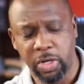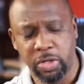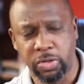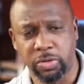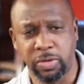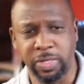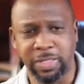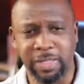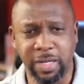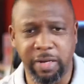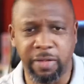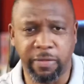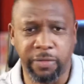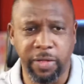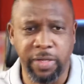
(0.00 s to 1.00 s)
So there's
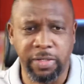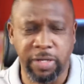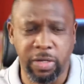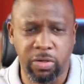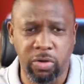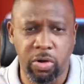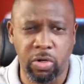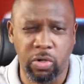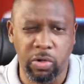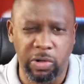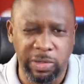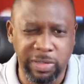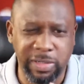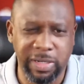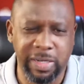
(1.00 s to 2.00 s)
certain things that God
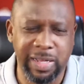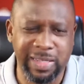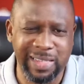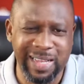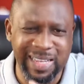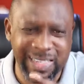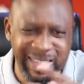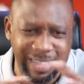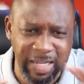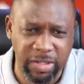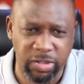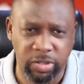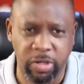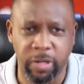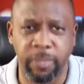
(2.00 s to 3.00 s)
considers
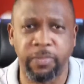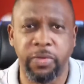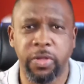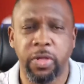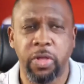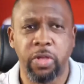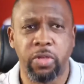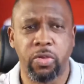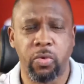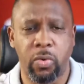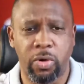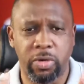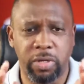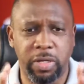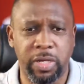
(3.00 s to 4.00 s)
essential. You
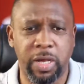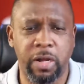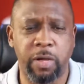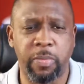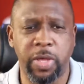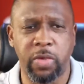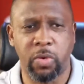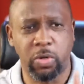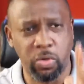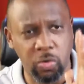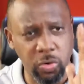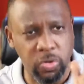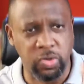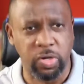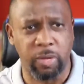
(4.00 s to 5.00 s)
want to get up and you want to
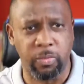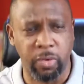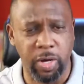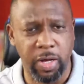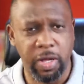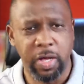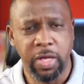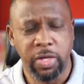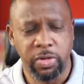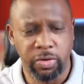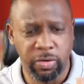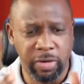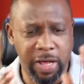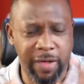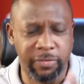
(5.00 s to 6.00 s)
go somewhere. You
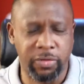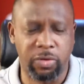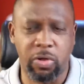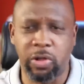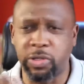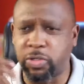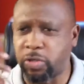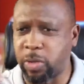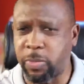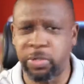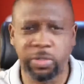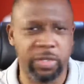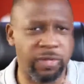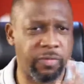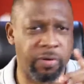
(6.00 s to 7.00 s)
don't have to call
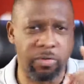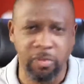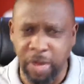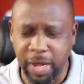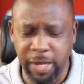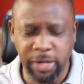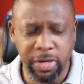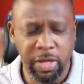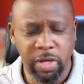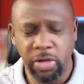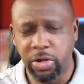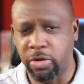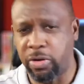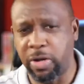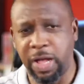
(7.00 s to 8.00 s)
someone to give you a ride.
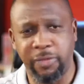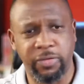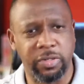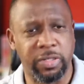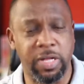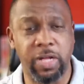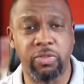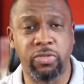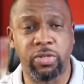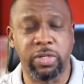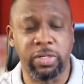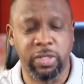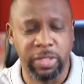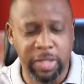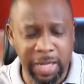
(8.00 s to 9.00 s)
You don't have to start. You
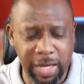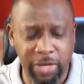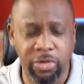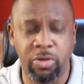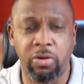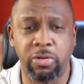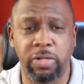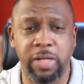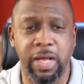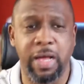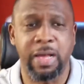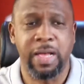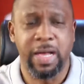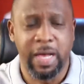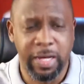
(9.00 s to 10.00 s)
can get in your own
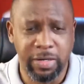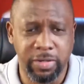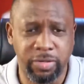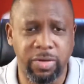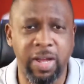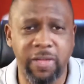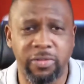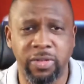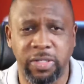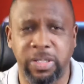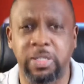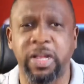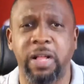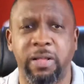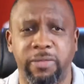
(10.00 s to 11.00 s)
car and drive
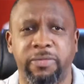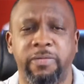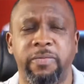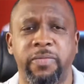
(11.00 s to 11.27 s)
yourself.